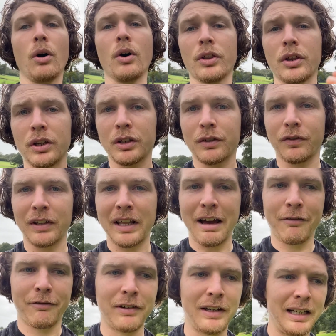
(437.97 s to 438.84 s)
others for
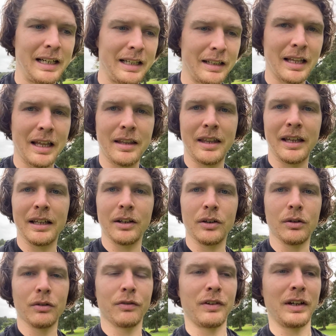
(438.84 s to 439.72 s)
that feeling, that thing
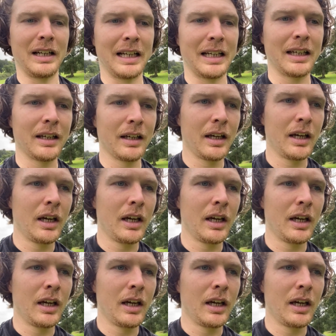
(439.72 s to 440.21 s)
that you're feeling.